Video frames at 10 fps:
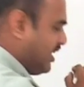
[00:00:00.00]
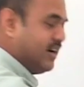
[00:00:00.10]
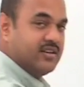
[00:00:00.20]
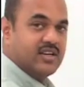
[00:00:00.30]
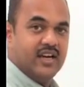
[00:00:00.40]
the
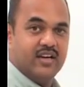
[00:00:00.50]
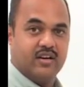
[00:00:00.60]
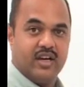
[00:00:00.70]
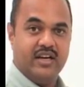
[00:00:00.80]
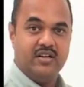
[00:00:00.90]
entire
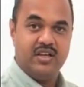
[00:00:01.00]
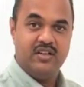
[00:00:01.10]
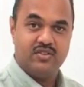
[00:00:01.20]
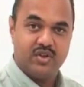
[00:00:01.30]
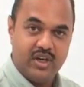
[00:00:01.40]

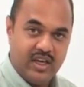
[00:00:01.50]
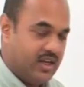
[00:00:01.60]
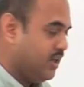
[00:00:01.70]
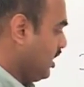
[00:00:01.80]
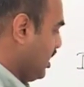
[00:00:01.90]
19th day
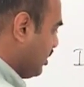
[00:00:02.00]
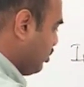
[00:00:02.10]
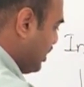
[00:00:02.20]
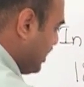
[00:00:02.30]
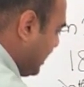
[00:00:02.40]

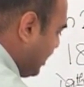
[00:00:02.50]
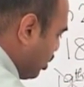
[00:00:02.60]
we need